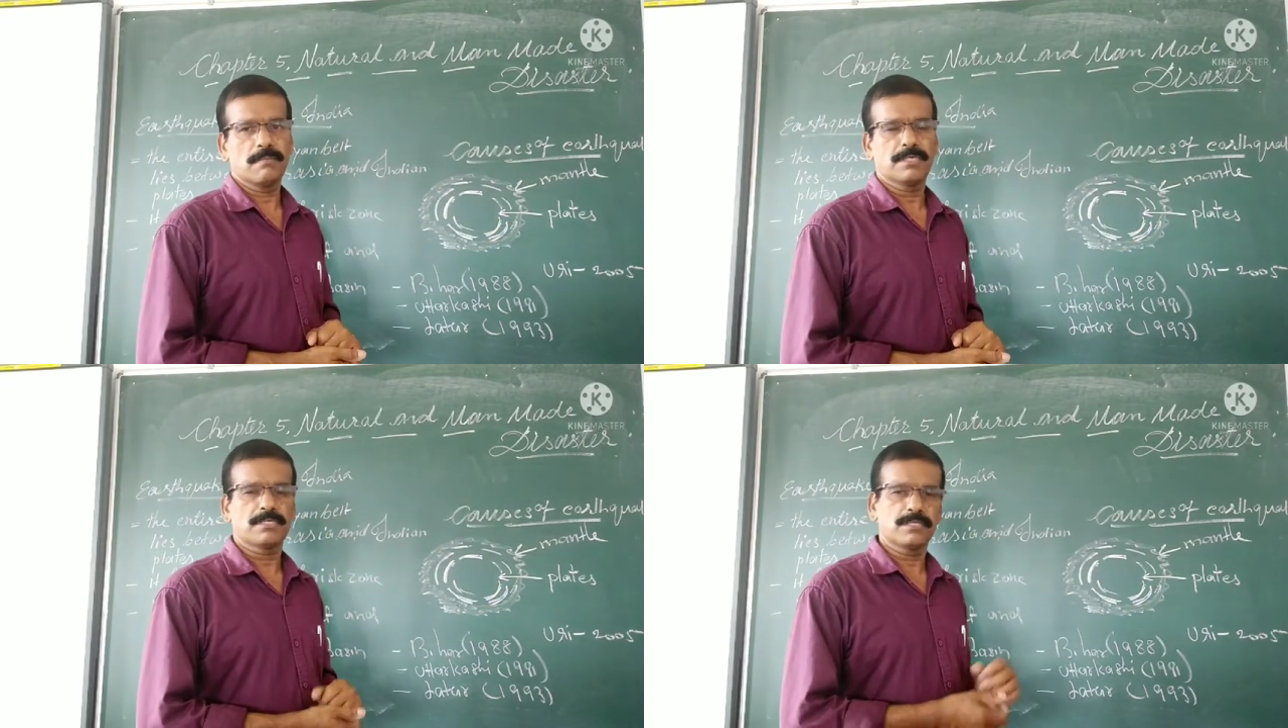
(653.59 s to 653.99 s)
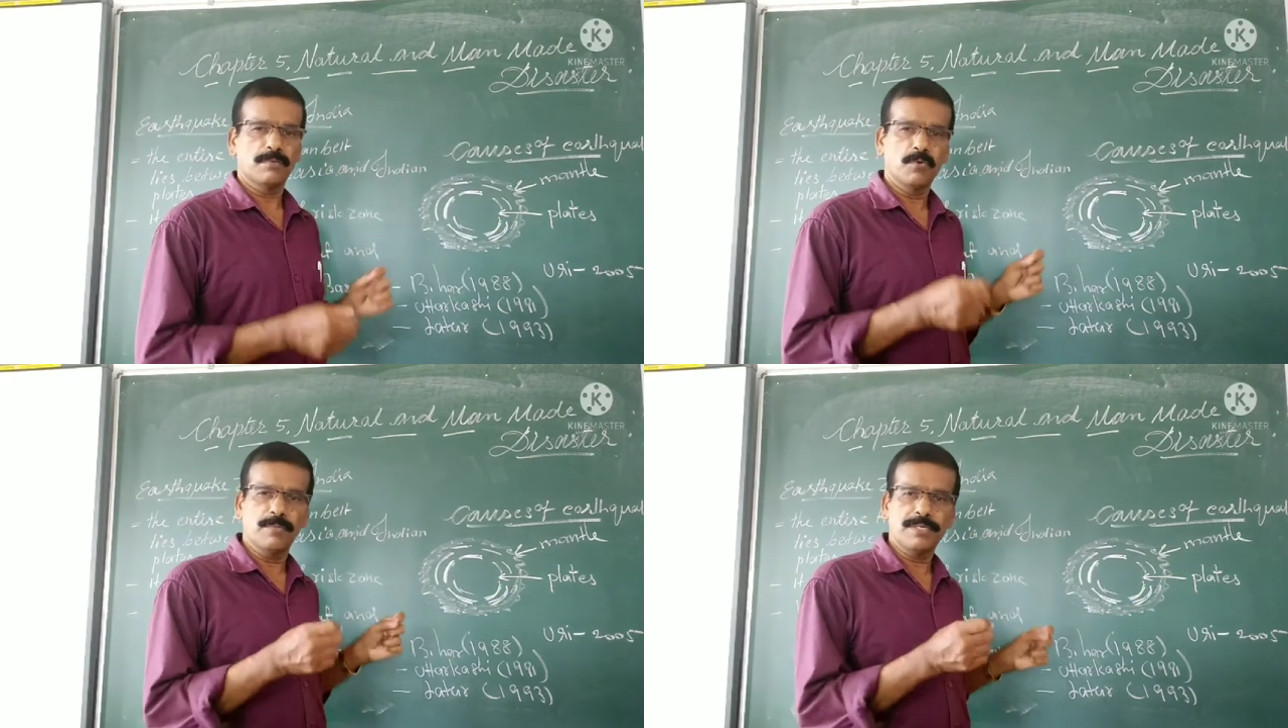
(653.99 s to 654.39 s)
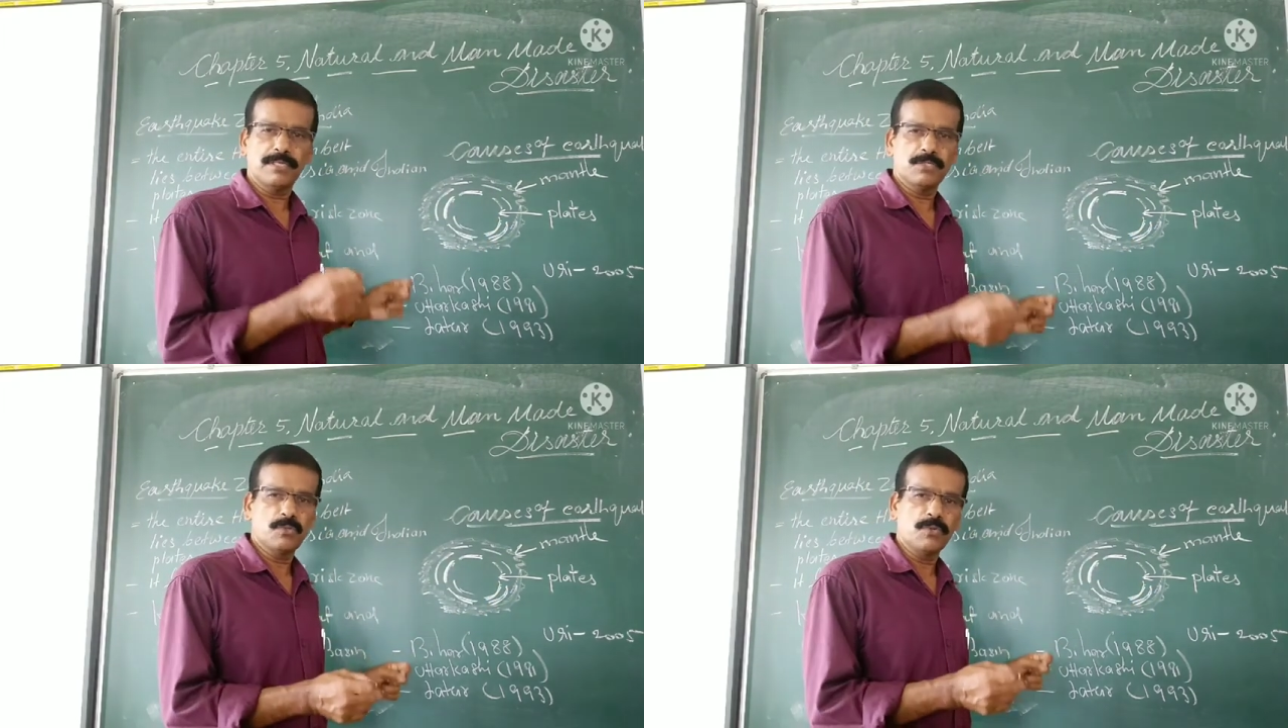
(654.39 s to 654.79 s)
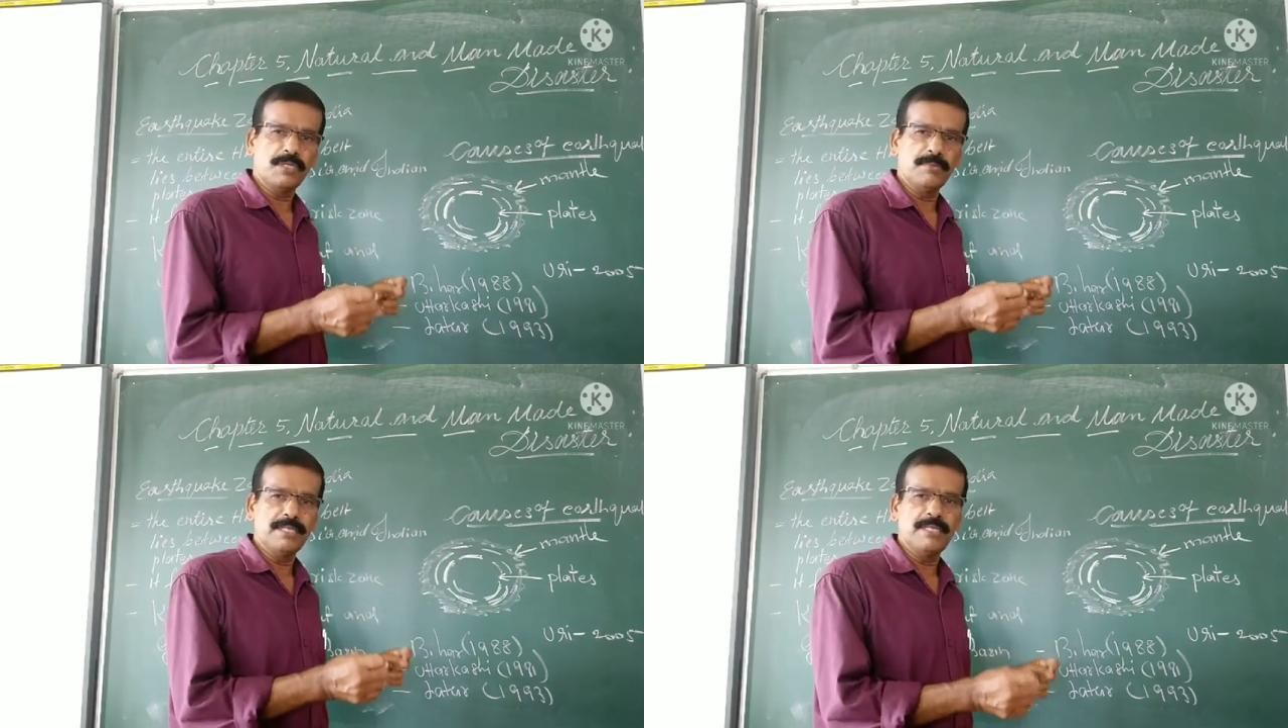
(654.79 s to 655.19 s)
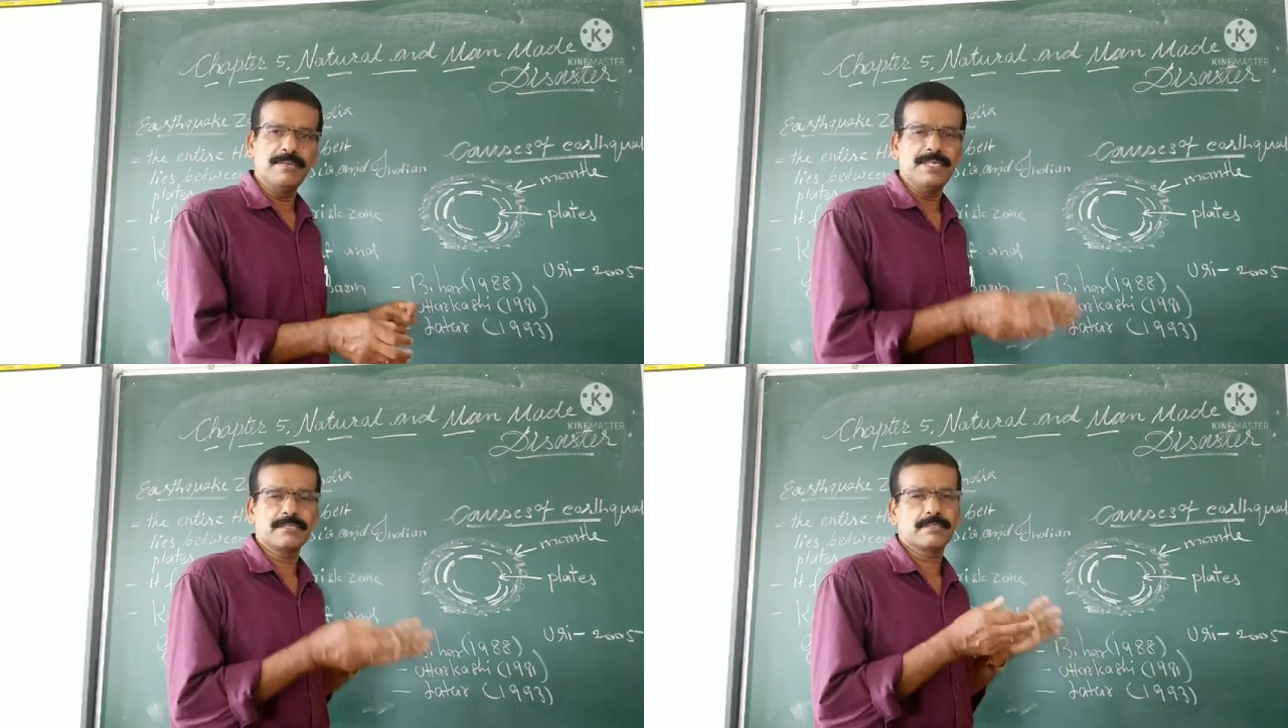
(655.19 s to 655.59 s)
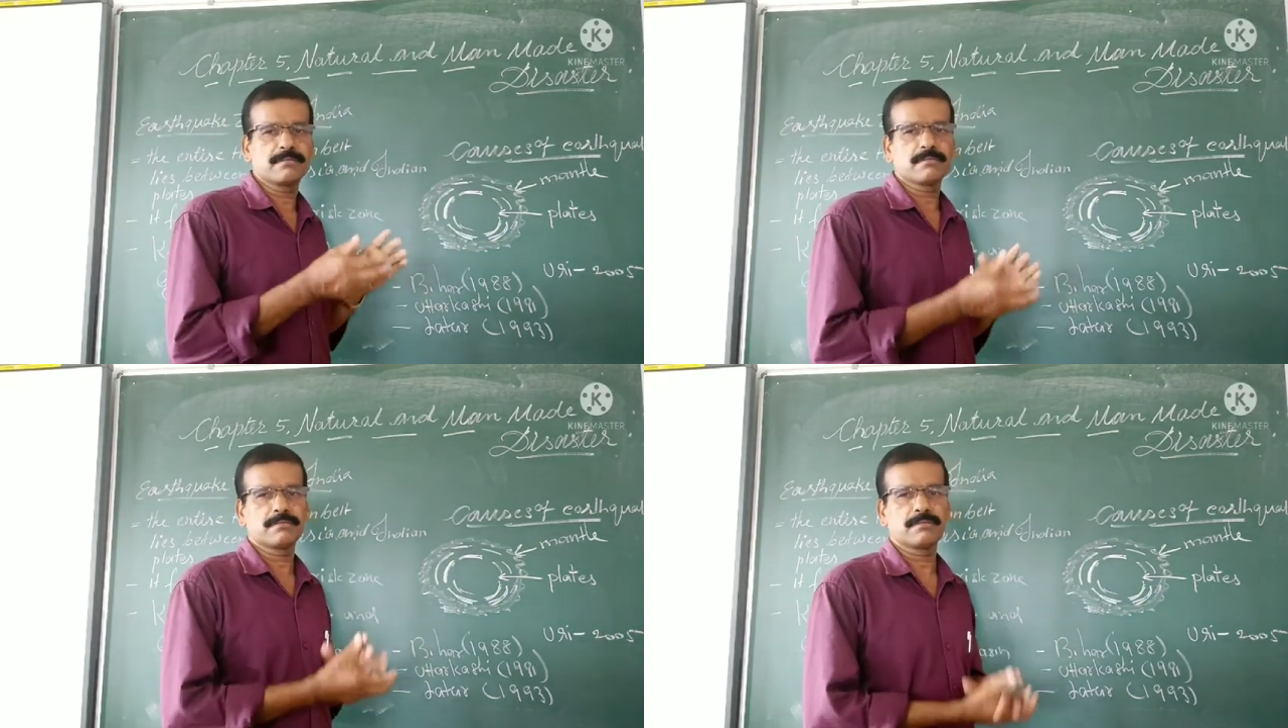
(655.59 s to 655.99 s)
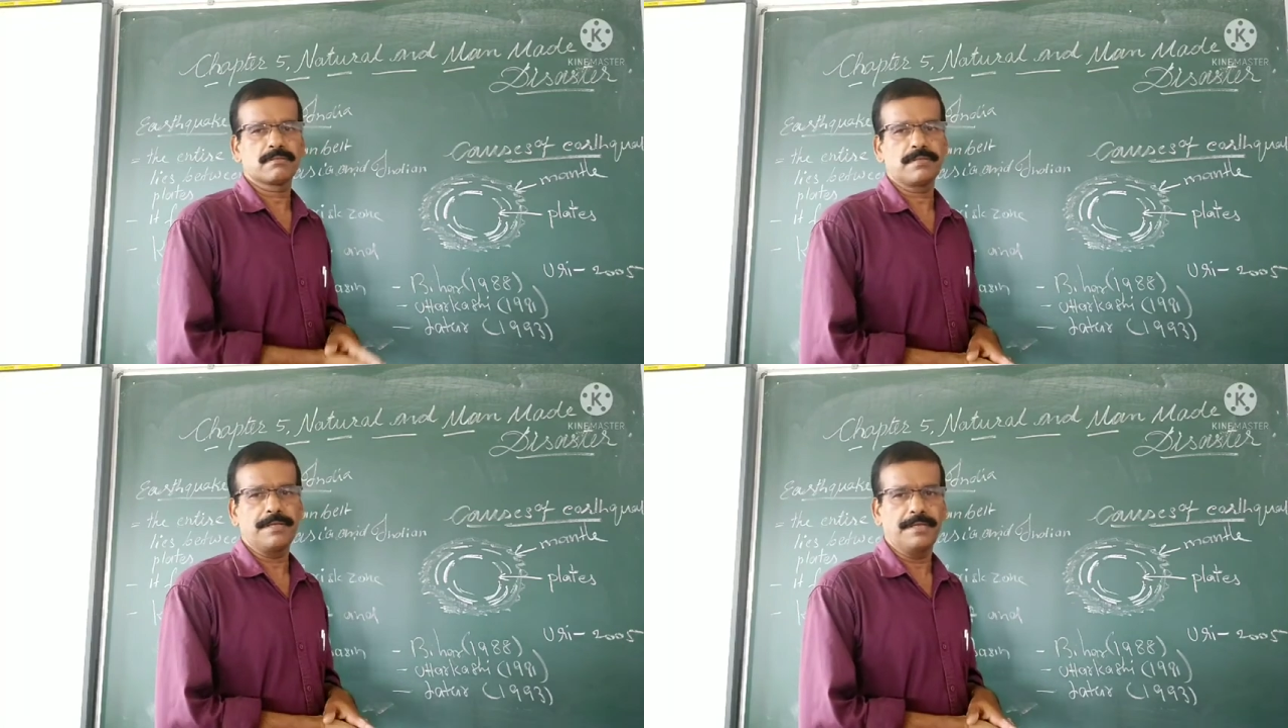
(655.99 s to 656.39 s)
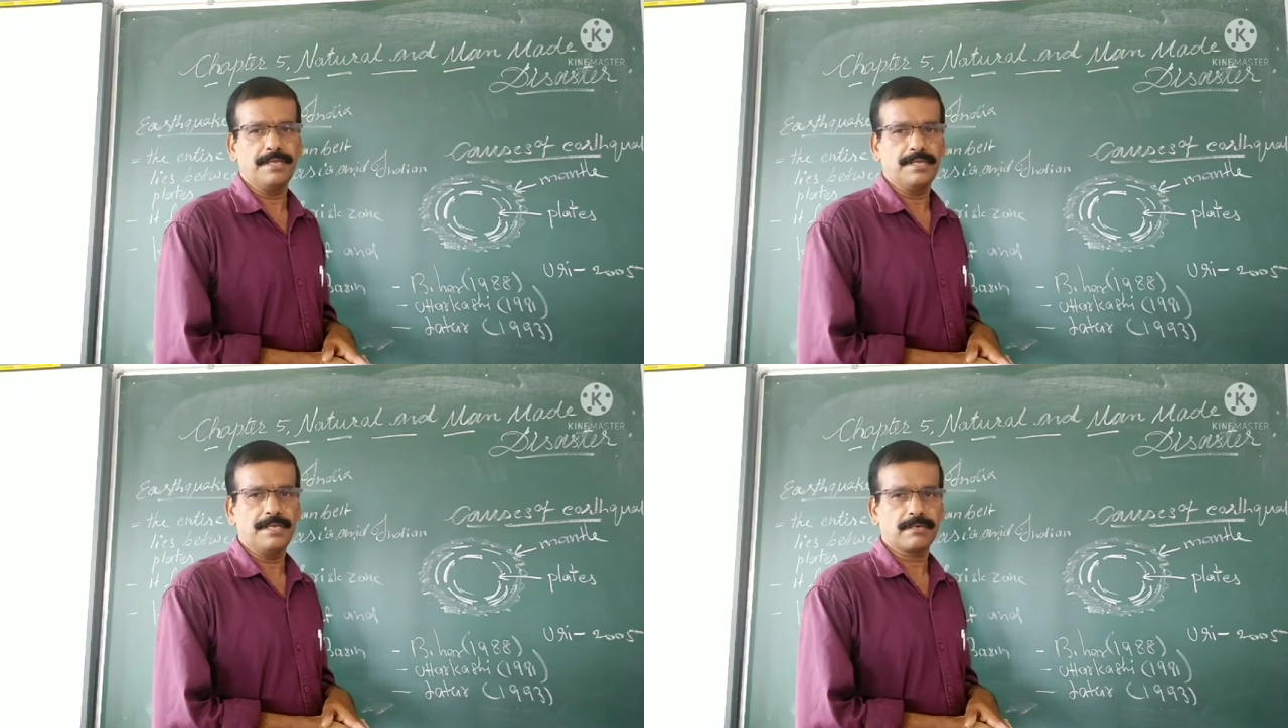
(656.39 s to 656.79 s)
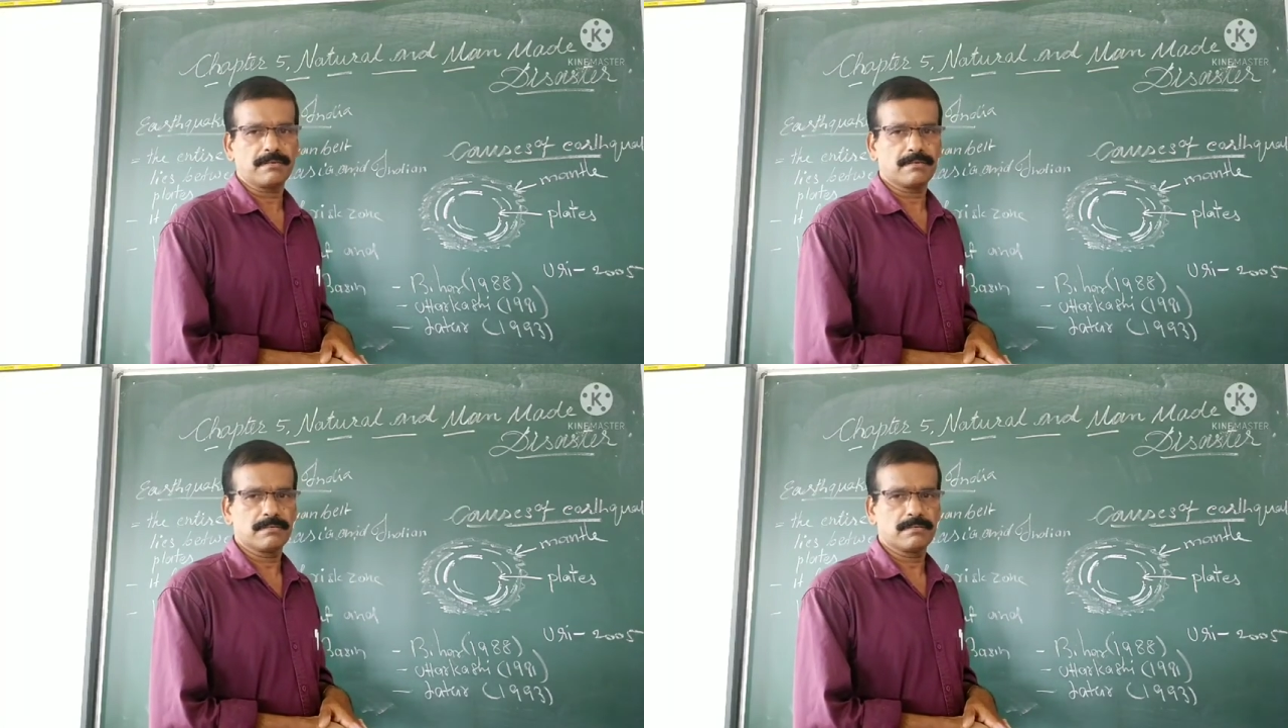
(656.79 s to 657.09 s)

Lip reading: but the movement is only millimeters in a year.